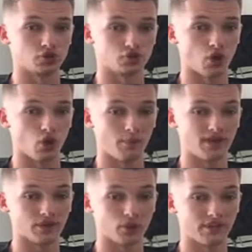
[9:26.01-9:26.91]
so me
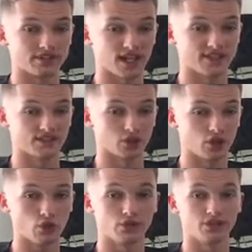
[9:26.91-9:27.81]
and Lewis had to
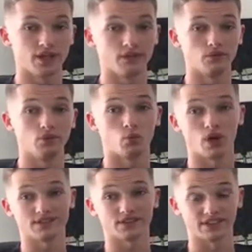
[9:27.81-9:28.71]
negotiate
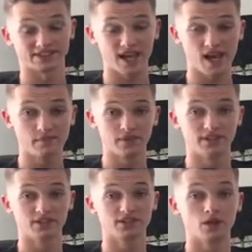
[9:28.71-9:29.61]
what the
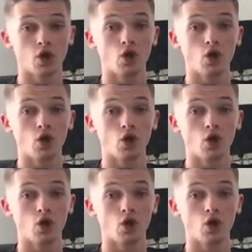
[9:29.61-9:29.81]
timings,